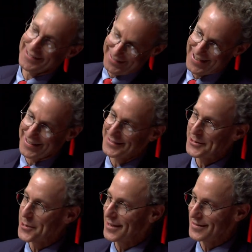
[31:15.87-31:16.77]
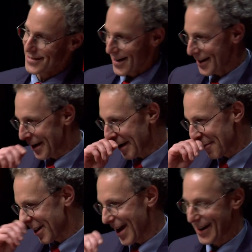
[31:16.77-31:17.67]
Yes, U.S., China, and I
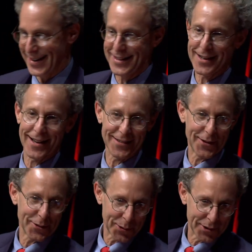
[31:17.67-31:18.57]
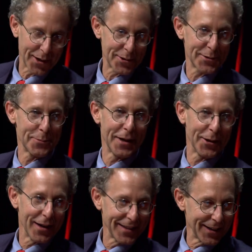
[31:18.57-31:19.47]
would add India as the third largest
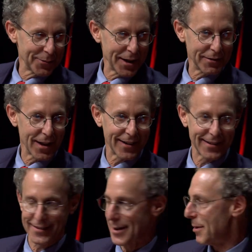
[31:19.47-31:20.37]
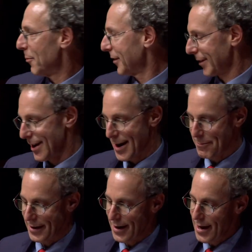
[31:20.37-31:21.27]
emitter. I think we have a lot to say about what's going to
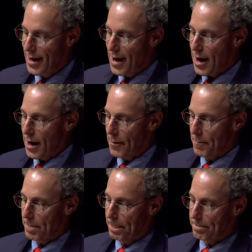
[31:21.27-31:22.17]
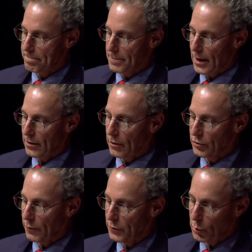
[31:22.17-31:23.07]
happen.
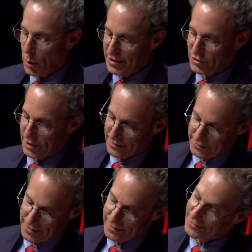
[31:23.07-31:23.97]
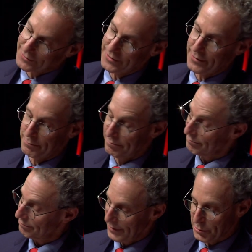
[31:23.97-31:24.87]
So a few questions. This is a
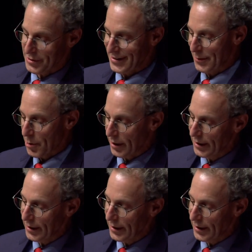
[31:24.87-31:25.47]
interesting one.